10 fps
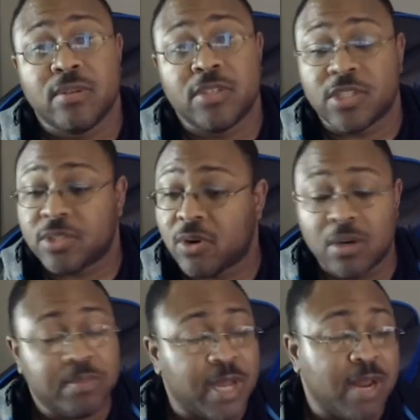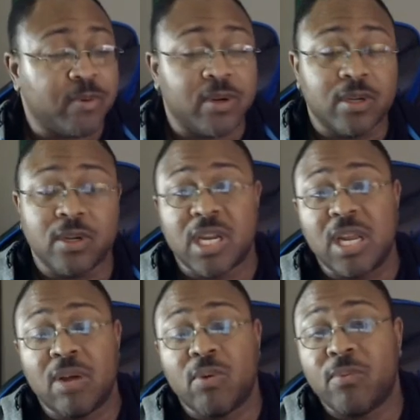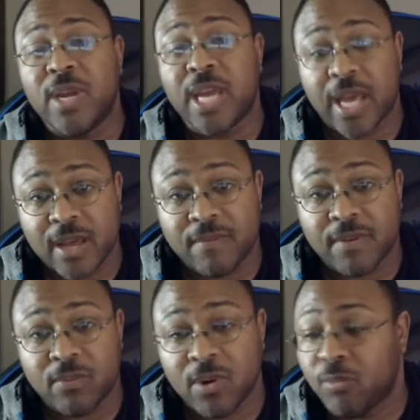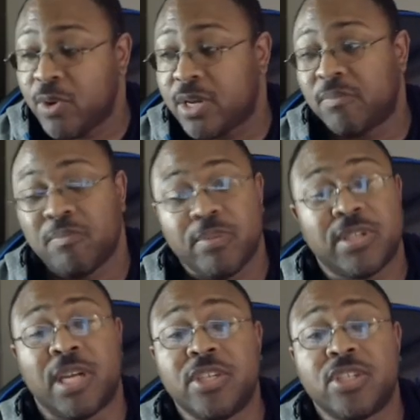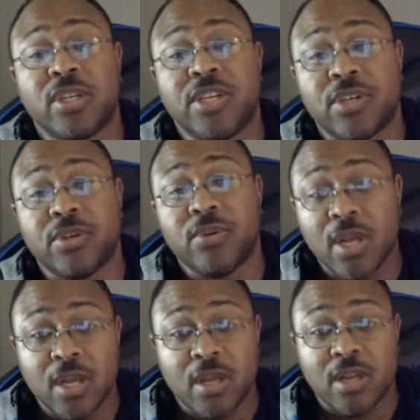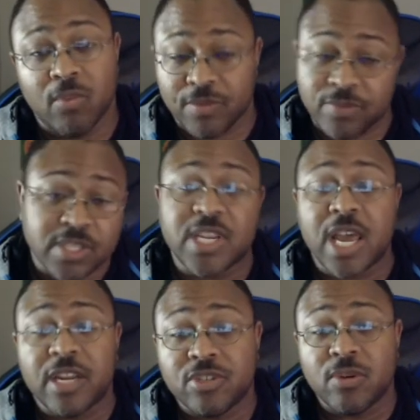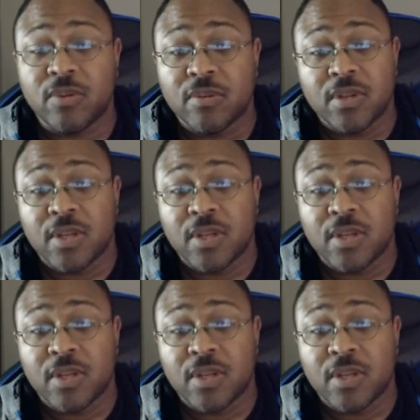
just on paper and looking at what we have and what we can potentially do with the schedule.